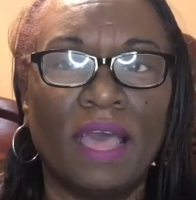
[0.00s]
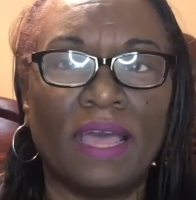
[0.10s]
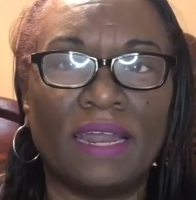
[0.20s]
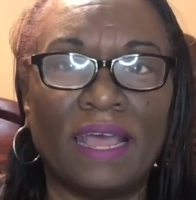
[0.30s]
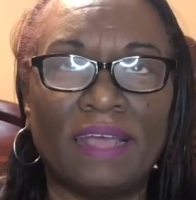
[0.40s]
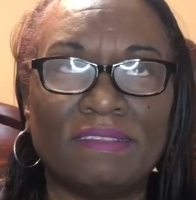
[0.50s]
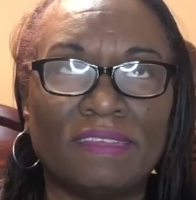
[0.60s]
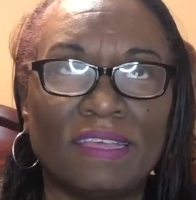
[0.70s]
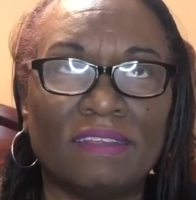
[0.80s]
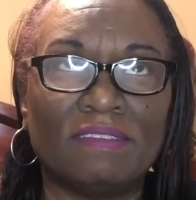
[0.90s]
And I had to
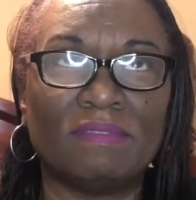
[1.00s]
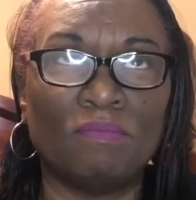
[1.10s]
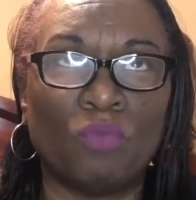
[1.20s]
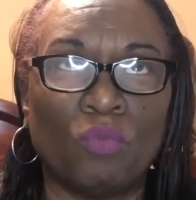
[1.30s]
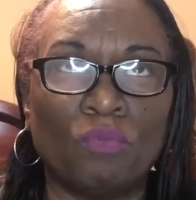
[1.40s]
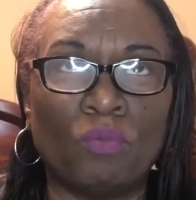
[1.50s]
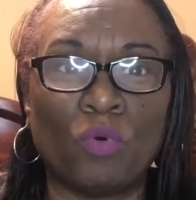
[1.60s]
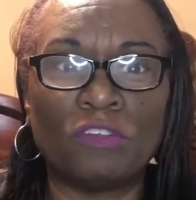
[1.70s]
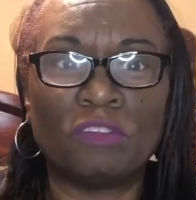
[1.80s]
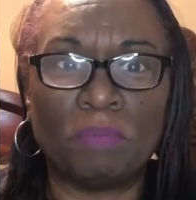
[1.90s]
get
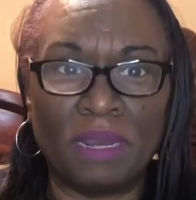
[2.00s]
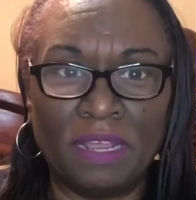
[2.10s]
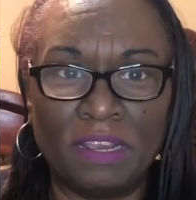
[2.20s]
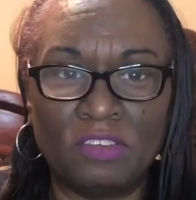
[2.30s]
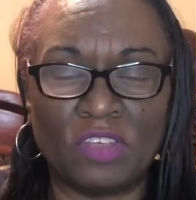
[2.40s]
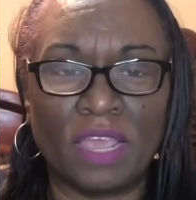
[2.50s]
more spinach